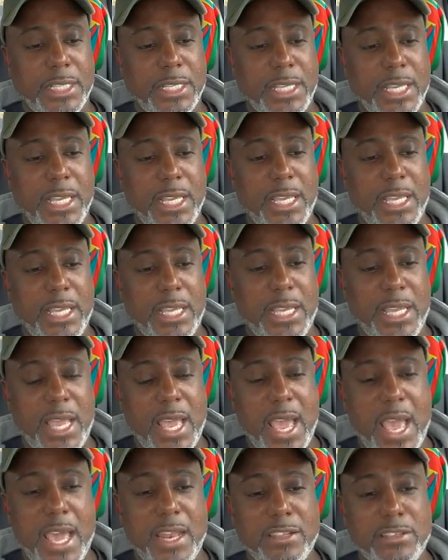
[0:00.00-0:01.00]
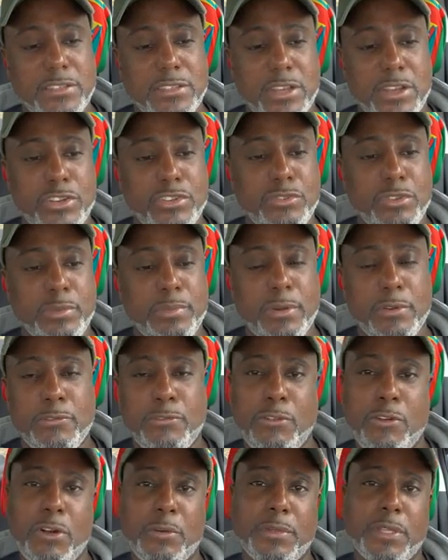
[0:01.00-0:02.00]
he had a surgery
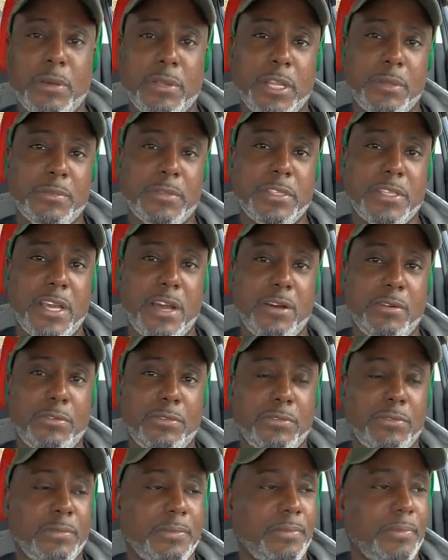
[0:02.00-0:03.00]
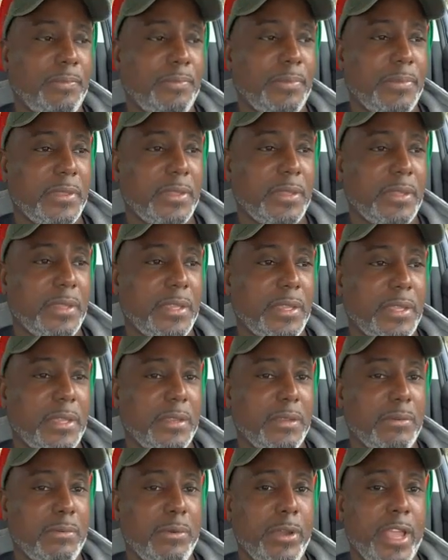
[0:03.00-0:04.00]
performed on himself
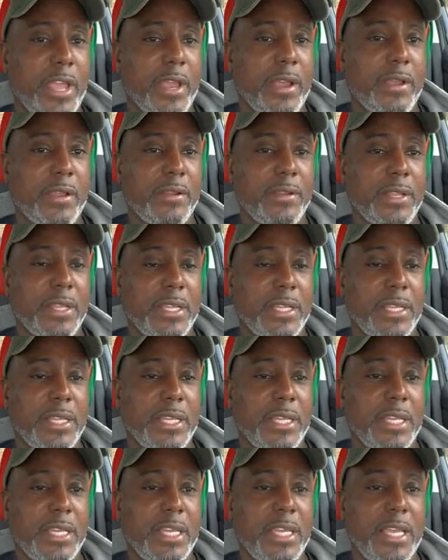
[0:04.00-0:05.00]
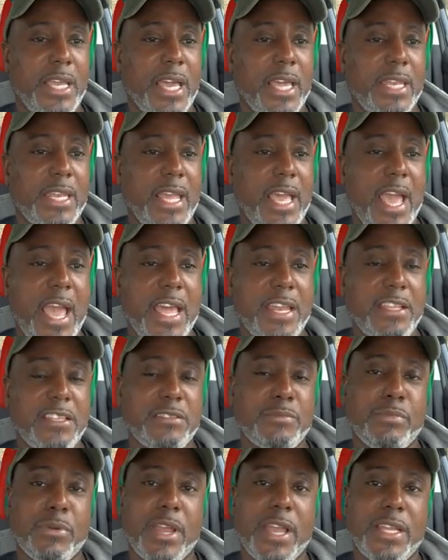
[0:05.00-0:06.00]
where he had
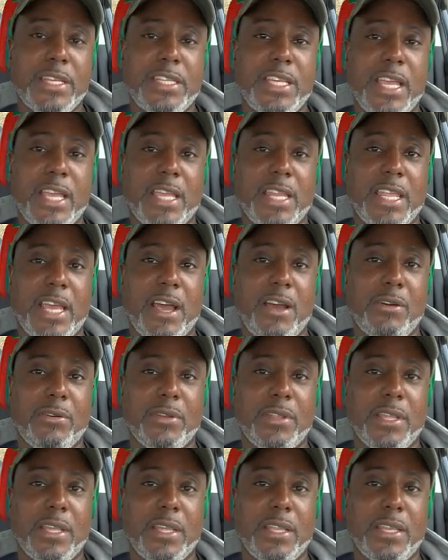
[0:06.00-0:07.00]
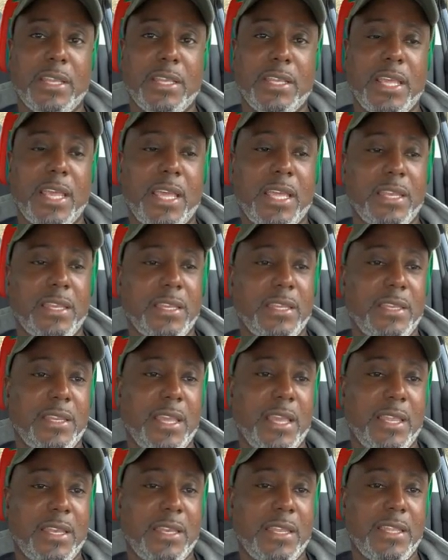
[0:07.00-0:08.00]
his brain taken out and
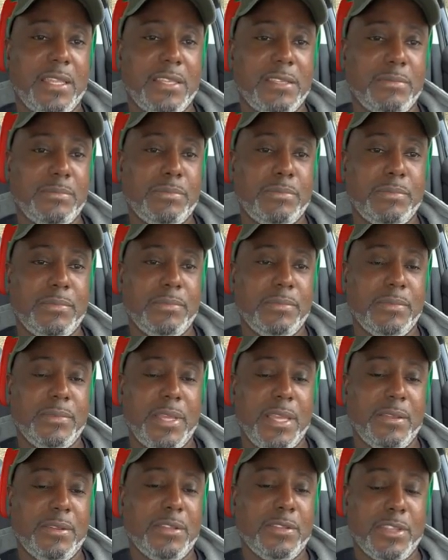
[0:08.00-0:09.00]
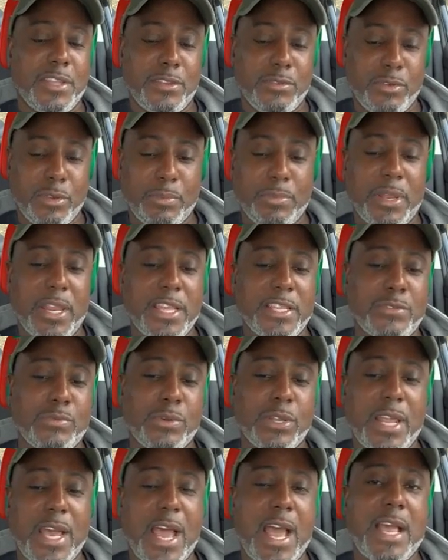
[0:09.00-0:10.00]
replaced
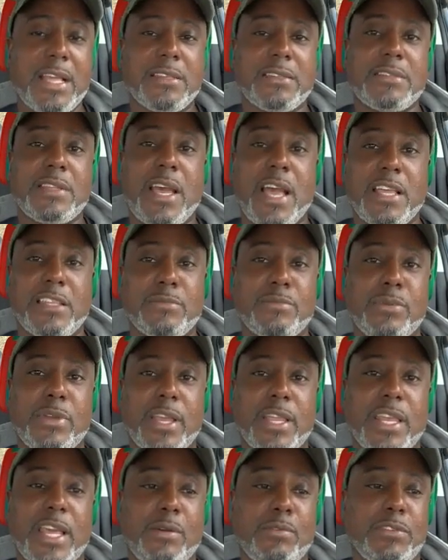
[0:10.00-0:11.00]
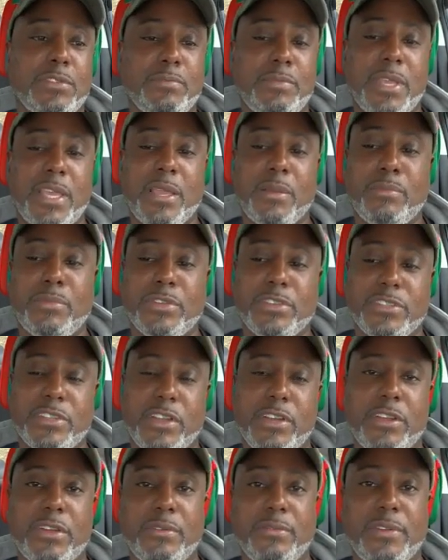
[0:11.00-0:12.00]
with Einstein's brain that was being
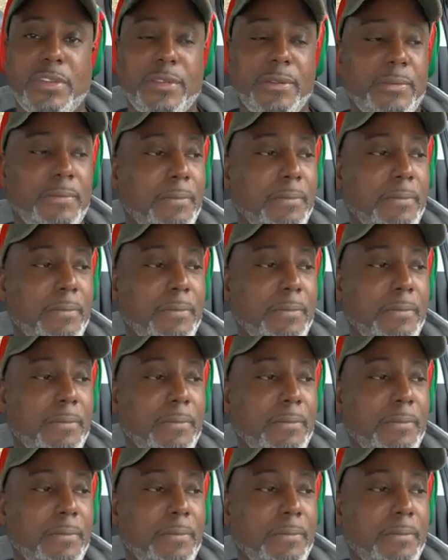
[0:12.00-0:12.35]
preserved.